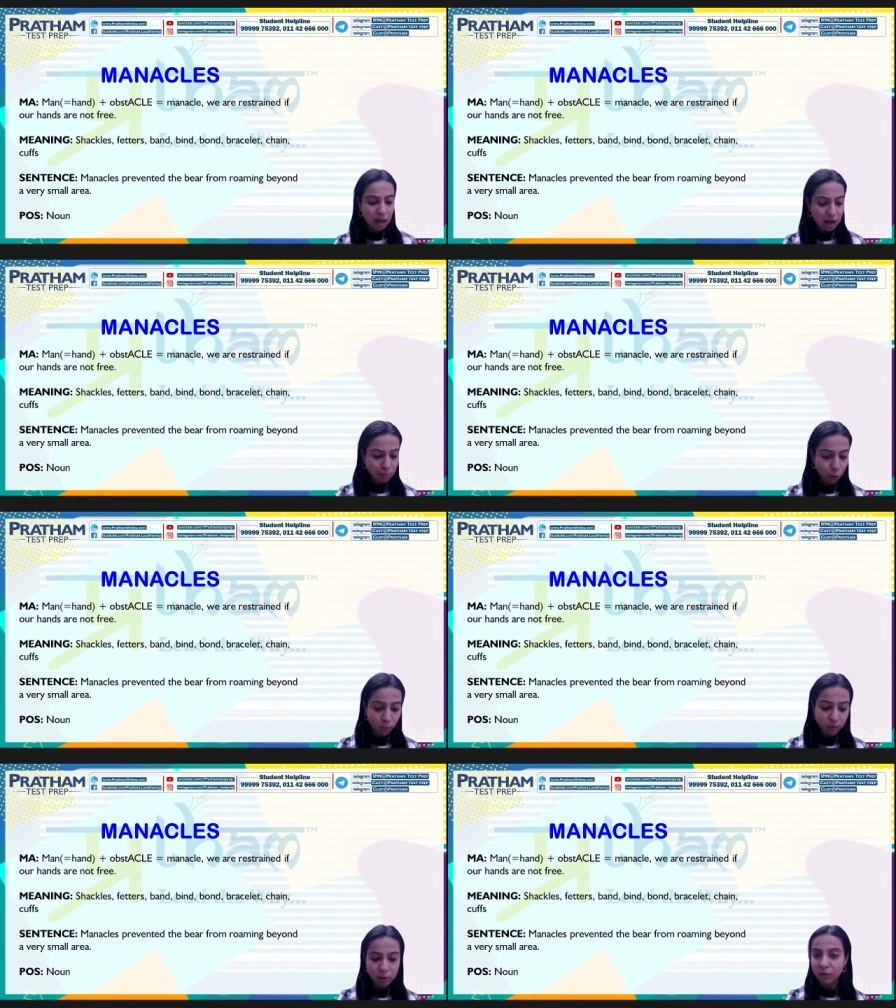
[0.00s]
and
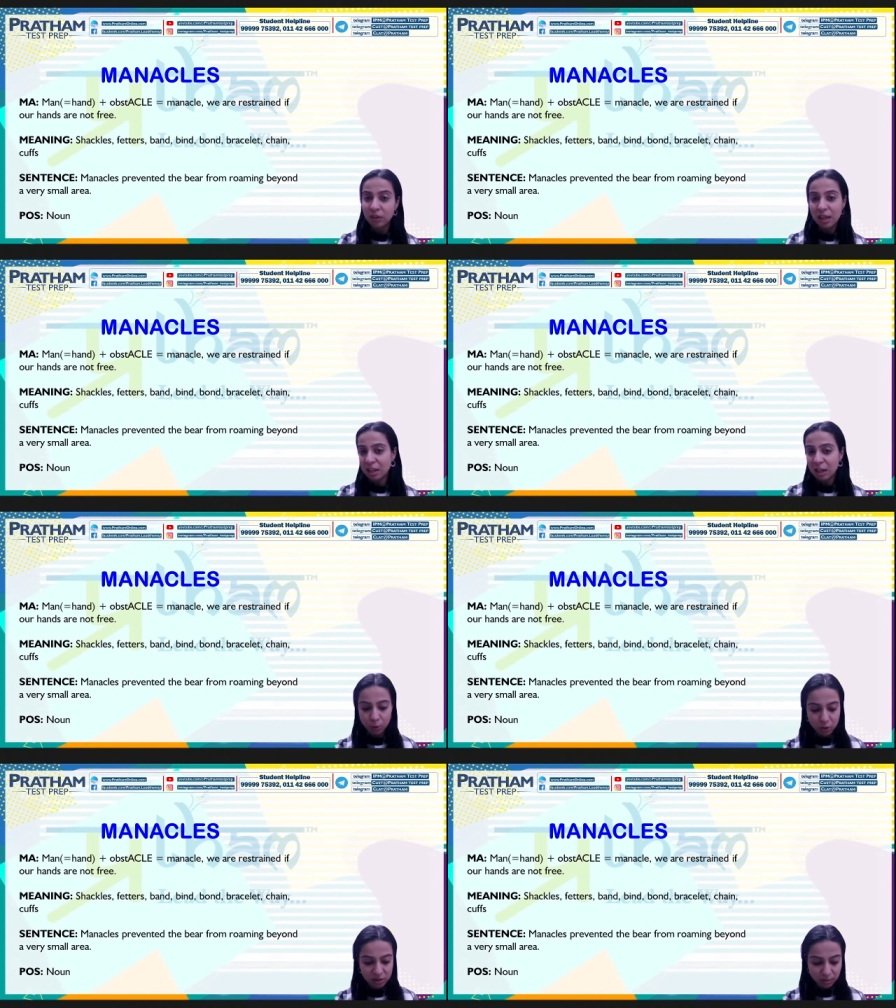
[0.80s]
probably you have done that
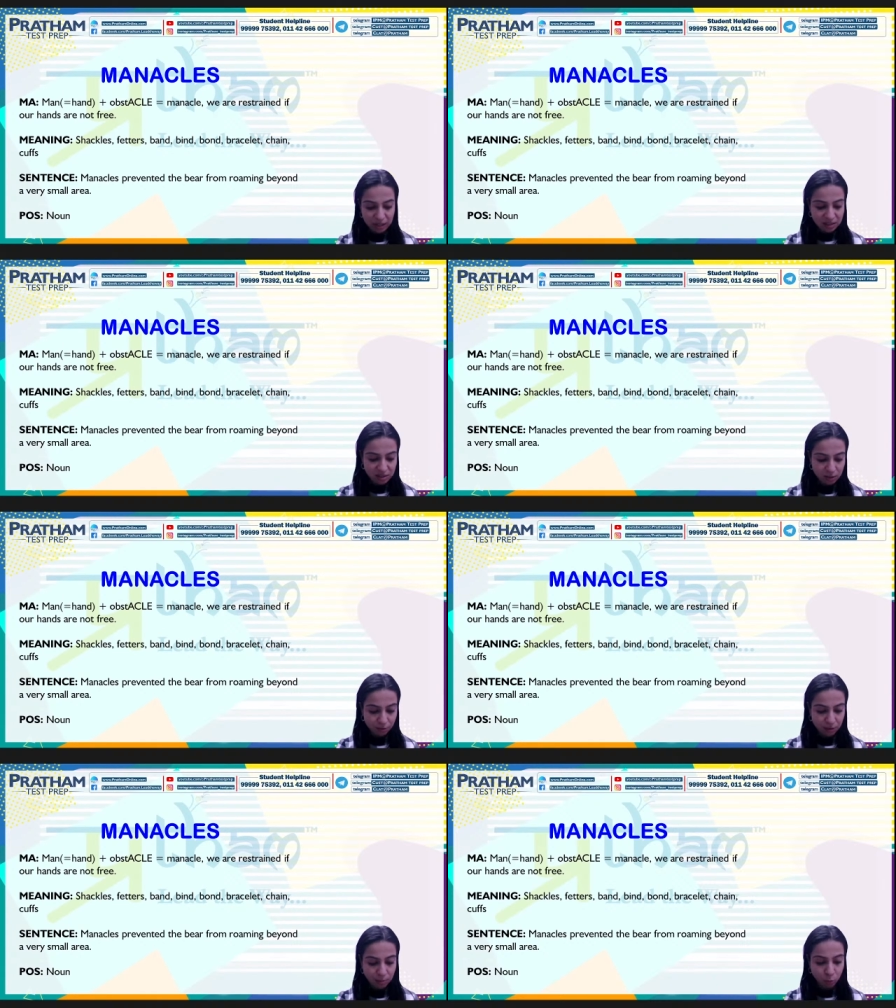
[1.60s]
because some guests
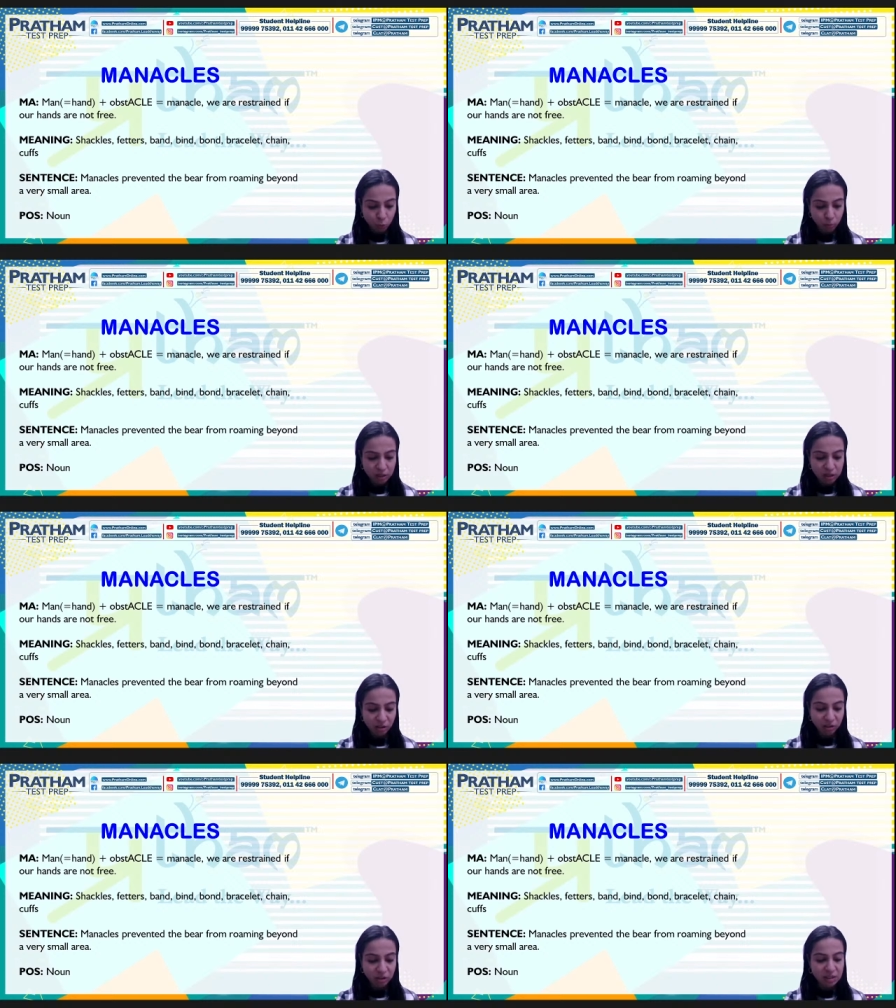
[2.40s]
have come home and
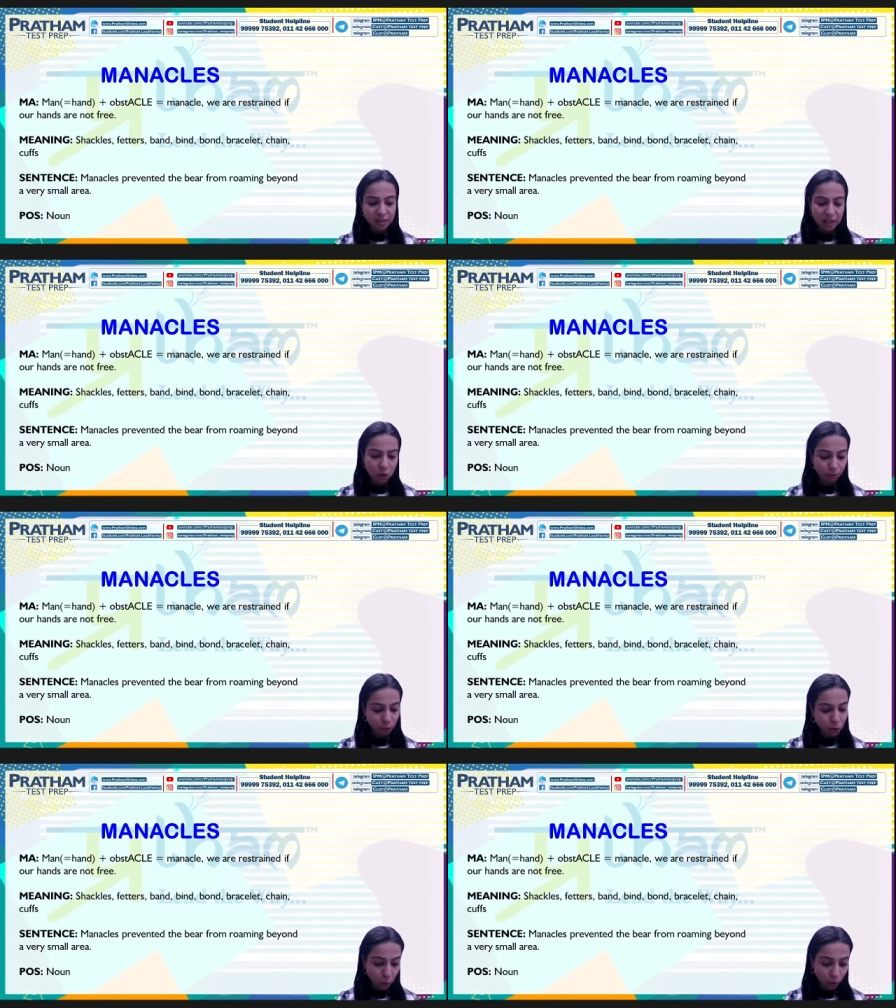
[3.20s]
they're really scared of
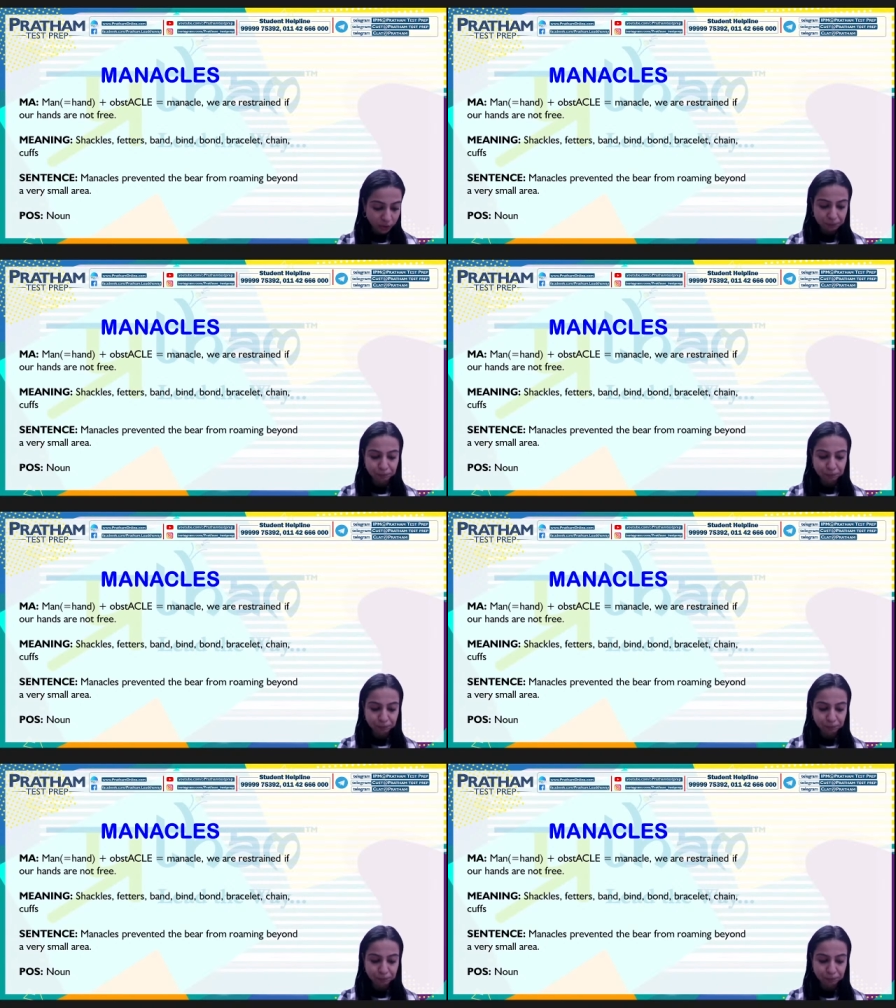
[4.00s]
your dog